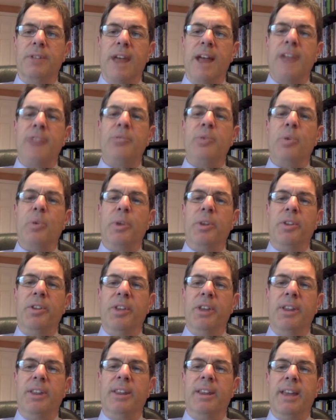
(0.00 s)
That's what we
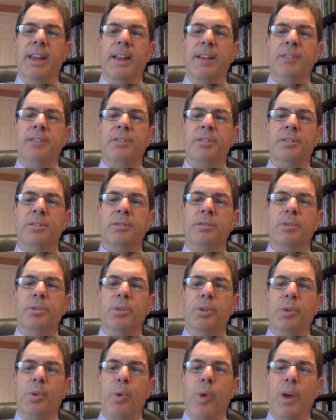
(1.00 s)
think the answer to
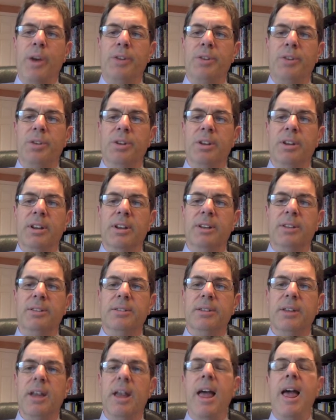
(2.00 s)
the question
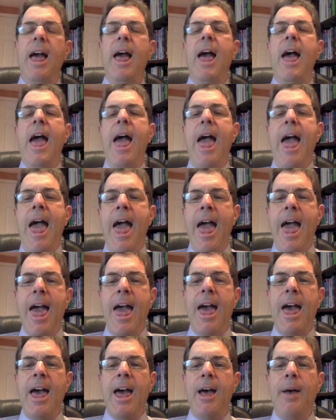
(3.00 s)
is.
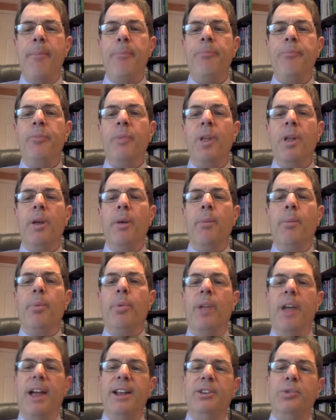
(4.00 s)
And
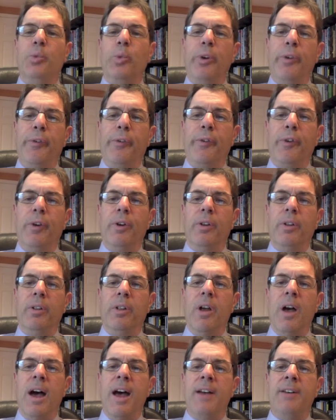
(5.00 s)
plants with
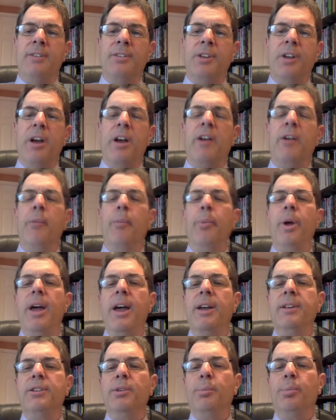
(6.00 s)
fertilizer are
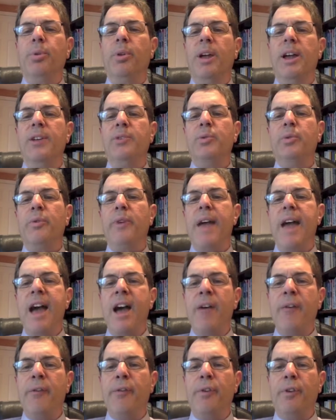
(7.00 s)
compared to plants
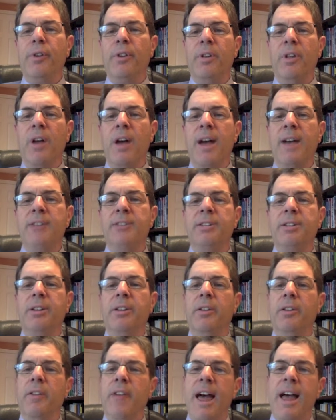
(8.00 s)
without fertilizer,
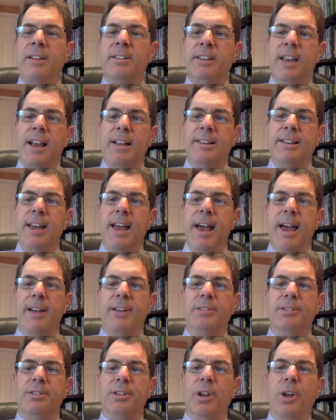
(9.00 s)
that's our
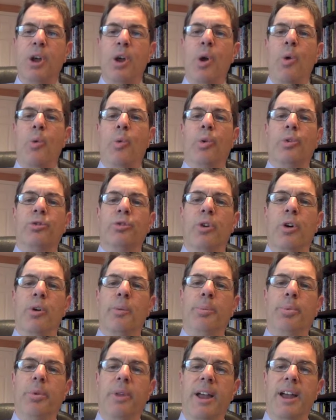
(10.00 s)
test. We're
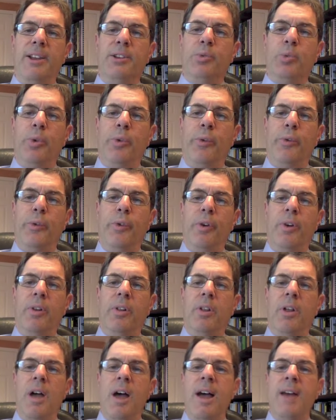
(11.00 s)
growing plants with
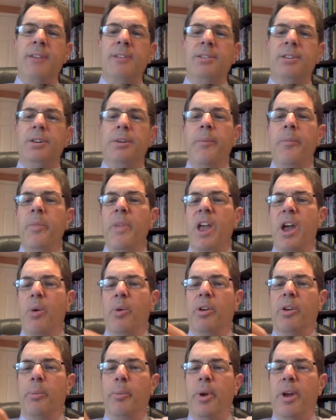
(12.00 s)
fertilizer, and
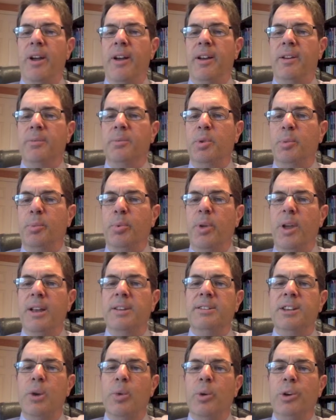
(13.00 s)
we're comparing them to
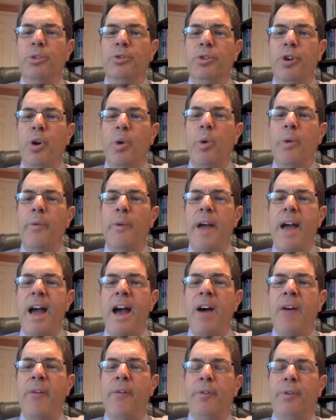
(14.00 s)
plants that we grow
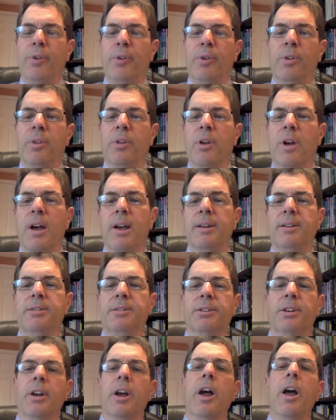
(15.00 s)
without
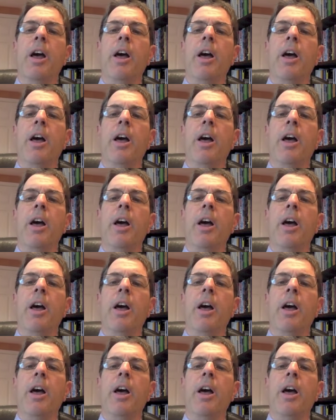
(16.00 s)
fertilizer.